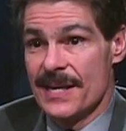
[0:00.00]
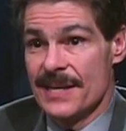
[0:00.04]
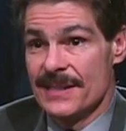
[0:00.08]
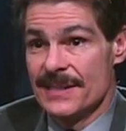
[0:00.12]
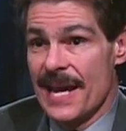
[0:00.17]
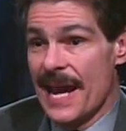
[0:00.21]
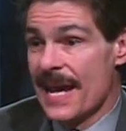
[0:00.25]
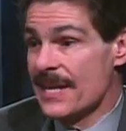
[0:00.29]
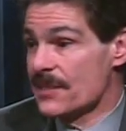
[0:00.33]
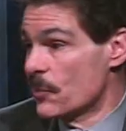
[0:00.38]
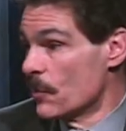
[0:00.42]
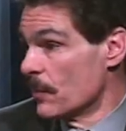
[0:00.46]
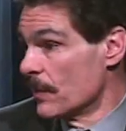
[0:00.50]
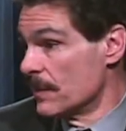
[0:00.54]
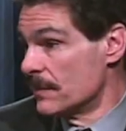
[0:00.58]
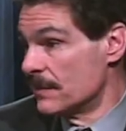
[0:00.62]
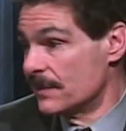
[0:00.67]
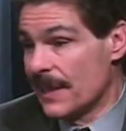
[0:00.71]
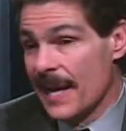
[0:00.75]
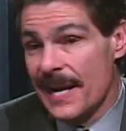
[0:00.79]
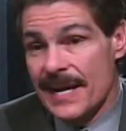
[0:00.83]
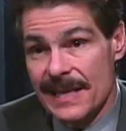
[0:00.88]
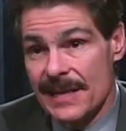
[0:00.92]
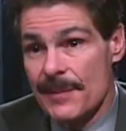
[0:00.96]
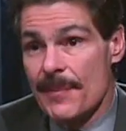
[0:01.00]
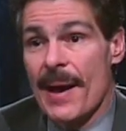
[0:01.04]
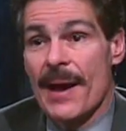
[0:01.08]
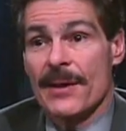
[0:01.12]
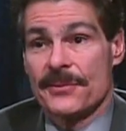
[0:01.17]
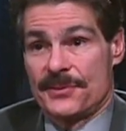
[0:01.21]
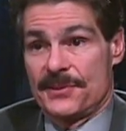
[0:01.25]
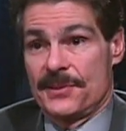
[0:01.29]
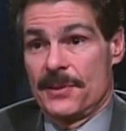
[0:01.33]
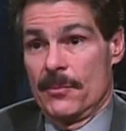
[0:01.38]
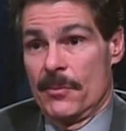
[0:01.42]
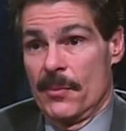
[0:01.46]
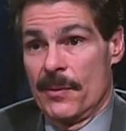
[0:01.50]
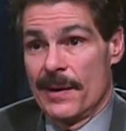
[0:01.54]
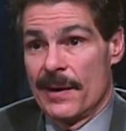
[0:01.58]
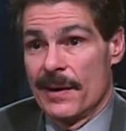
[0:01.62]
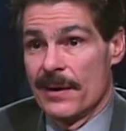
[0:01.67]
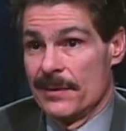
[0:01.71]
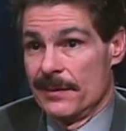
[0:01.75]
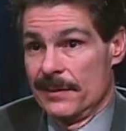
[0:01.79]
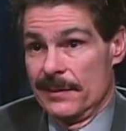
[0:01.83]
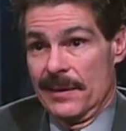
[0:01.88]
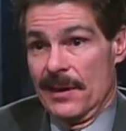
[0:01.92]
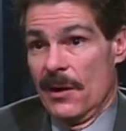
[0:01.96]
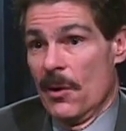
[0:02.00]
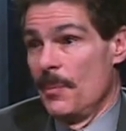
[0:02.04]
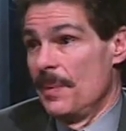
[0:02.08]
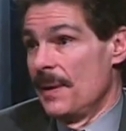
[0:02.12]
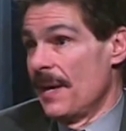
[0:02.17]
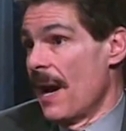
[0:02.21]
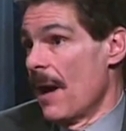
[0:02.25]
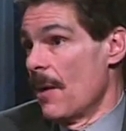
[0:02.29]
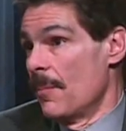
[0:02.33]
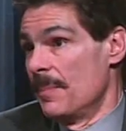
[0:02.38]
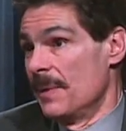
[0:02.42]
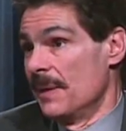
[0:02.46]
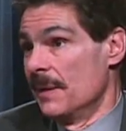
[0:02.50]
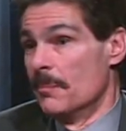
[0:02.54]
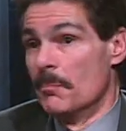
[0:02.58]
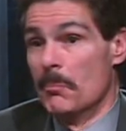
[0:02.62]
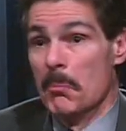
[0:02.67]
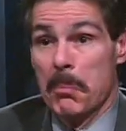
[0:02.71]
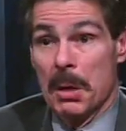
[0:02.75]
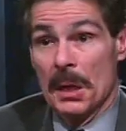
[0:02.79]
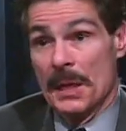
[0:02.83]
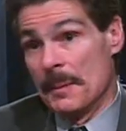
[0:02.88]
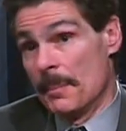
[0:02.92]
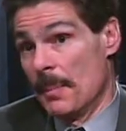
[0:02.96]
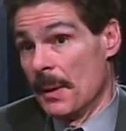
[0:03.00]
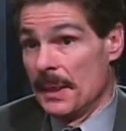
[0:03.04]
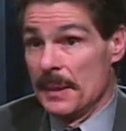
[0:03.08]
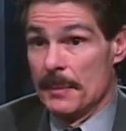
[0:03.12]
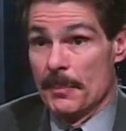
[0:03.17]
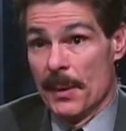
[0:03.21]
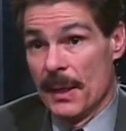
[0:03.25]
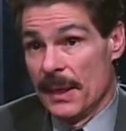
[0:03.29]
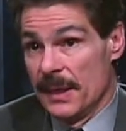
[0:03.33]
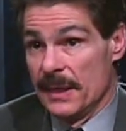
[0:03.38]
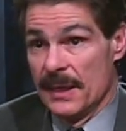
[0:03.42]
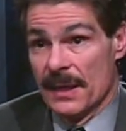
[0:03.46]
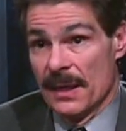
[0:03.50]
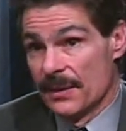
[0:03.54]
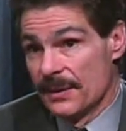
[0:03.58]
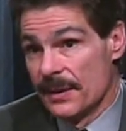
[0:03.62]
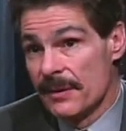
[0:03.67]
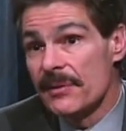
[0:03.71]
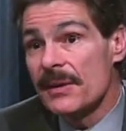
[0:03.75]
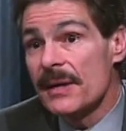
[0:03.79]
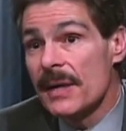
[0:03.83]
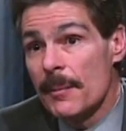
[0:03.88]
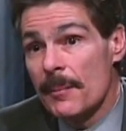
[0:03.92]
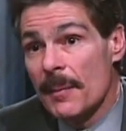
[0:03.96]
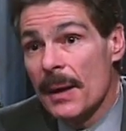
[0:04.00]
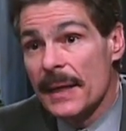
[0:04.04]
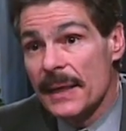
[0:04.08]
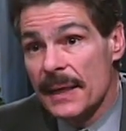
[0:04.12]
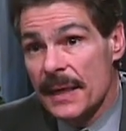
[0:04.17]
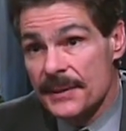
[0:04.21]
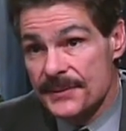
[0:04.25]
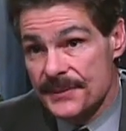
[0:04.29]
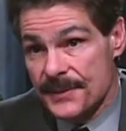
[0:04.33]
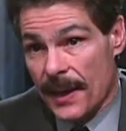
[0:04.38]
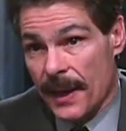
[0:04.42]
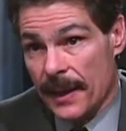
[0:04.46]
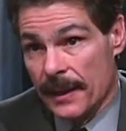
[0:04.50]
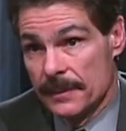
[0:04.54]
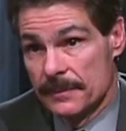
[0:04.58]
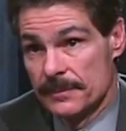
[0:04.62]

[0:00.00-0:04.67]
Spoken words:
dad's going to take him out somewhere and they'll be out being buddy, buddy, buddy. I'll never get my essay.